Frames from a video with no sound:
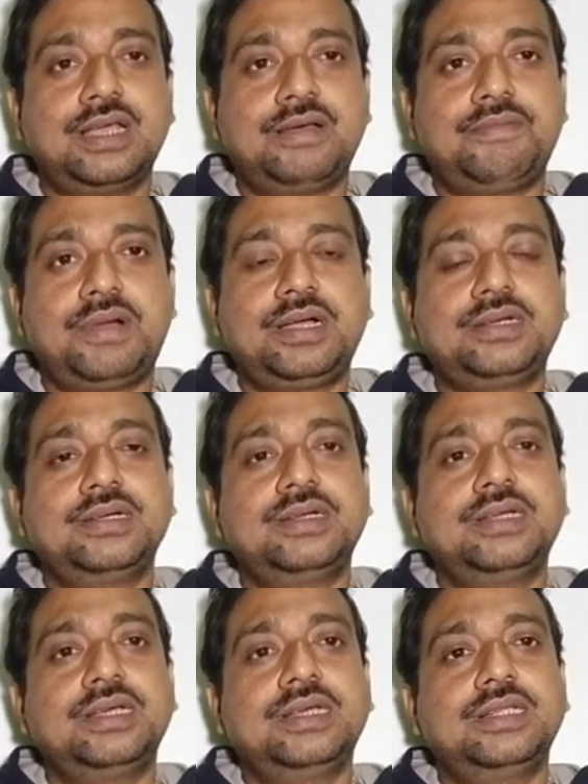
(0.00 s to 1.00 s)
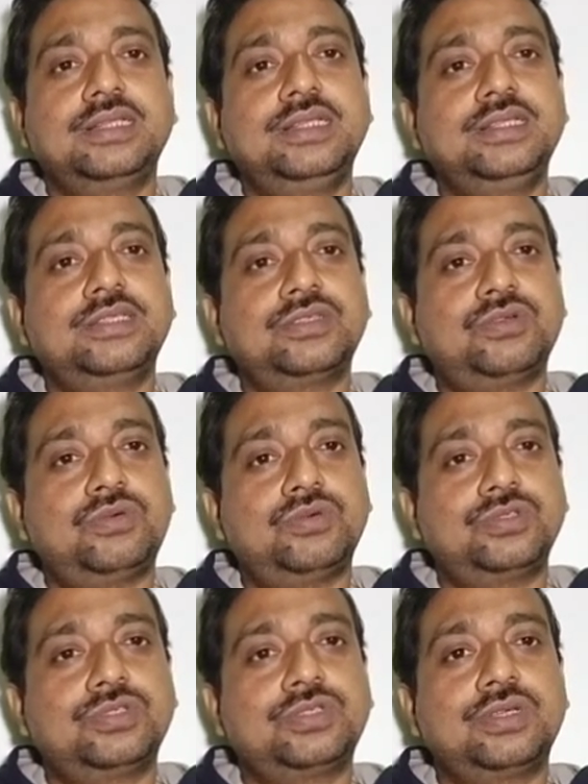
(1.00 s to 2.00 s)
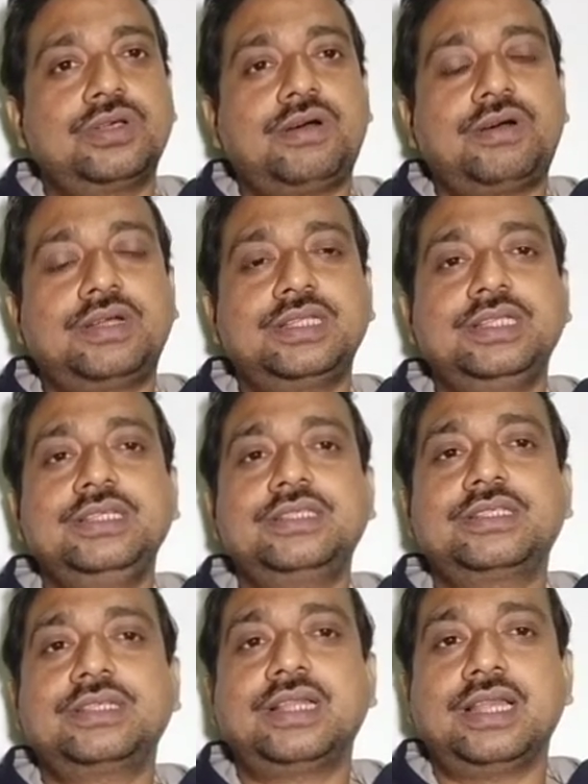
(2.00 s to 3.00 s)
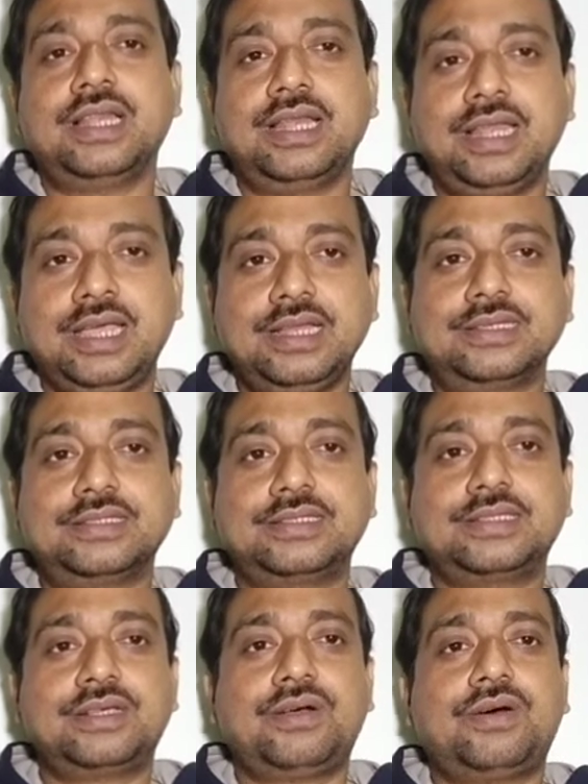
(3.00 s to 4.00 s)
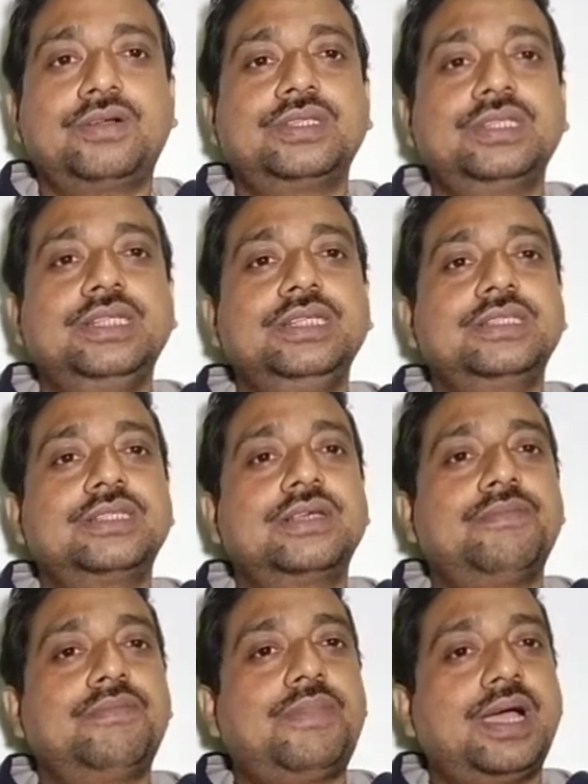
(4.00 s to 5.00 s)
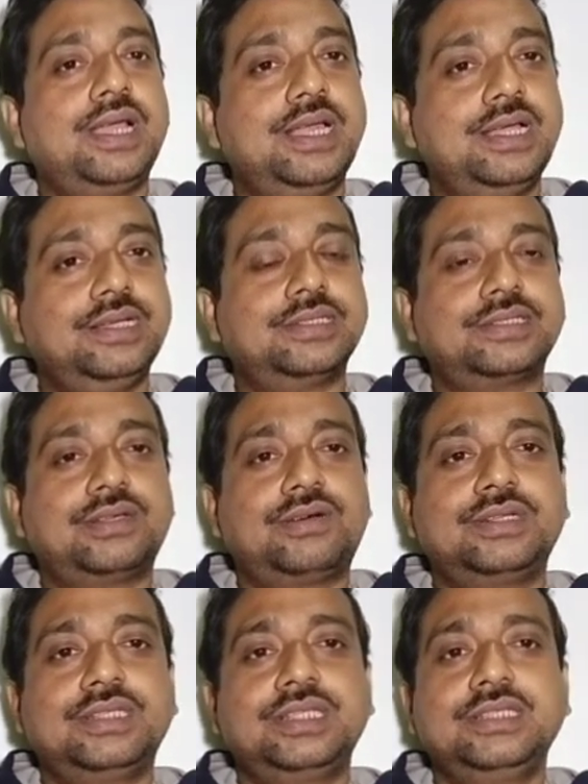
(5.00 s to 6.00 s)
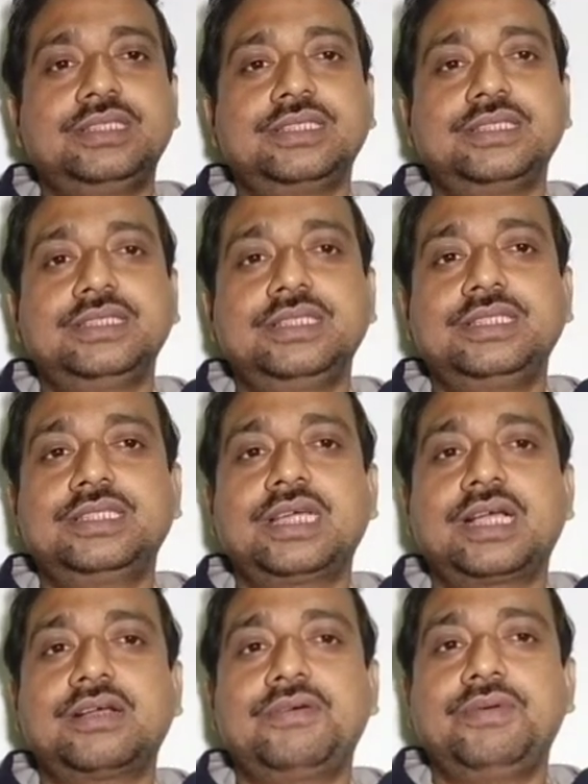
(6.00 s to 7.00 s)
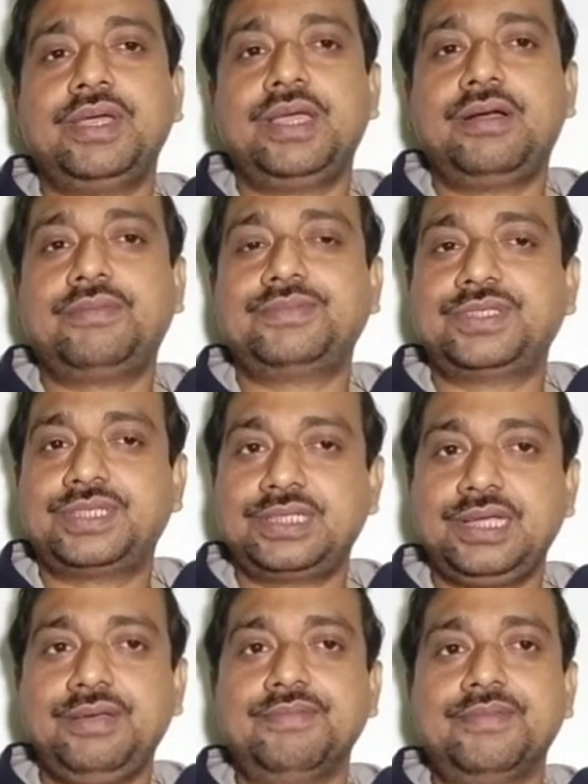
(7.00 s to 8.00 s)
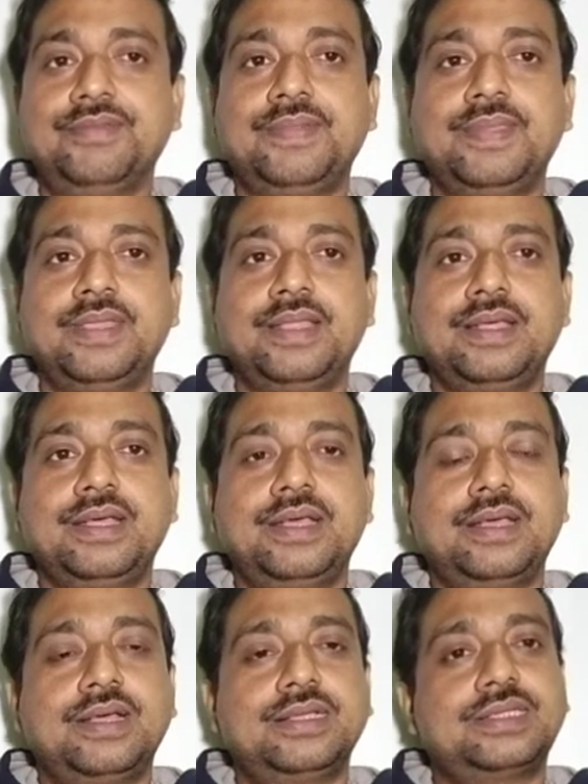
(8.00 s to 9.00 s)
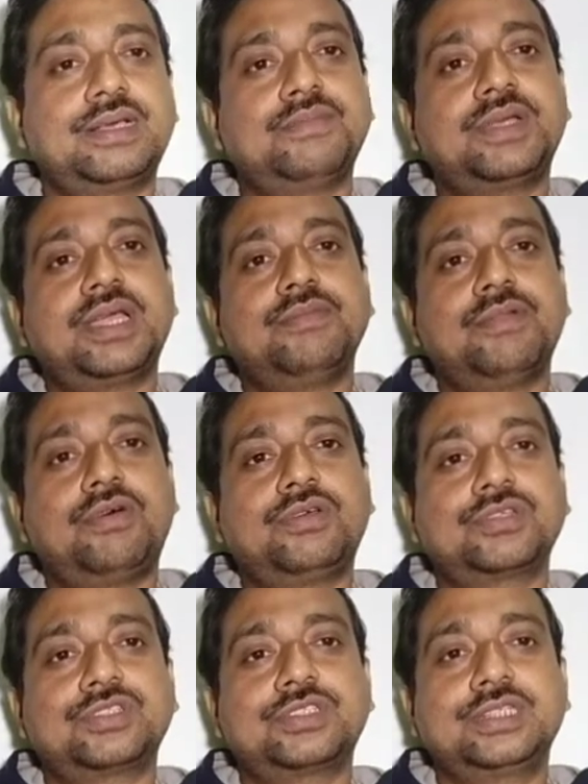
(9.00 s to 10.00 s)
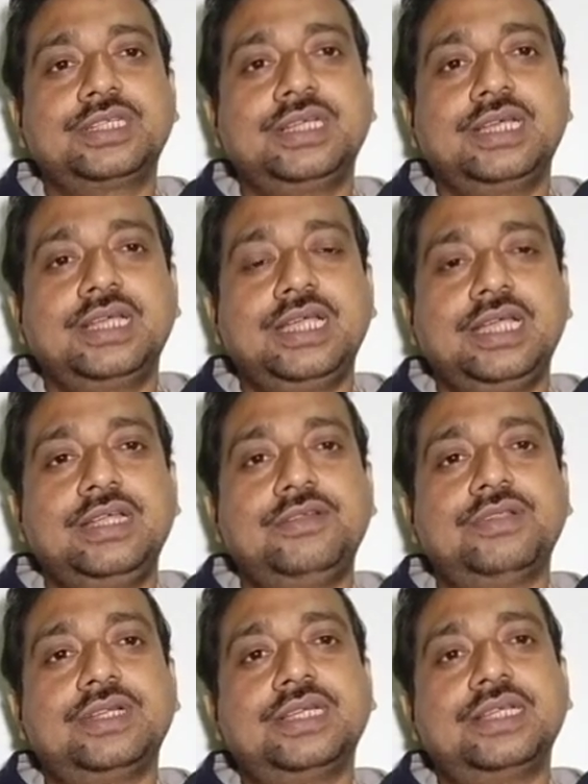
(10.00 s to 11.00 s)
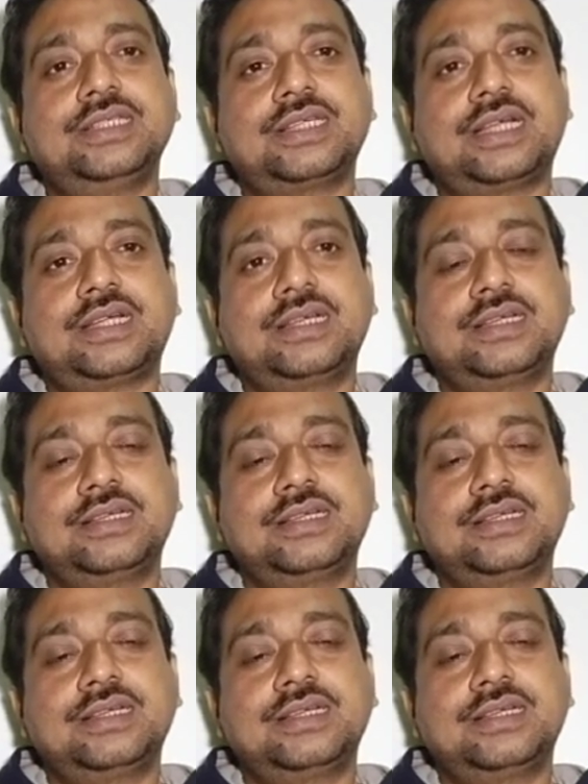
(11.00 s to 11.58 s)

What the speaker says: But these roads or these lanes or these violence or this zigzag way of stream sometimes lost into the desert,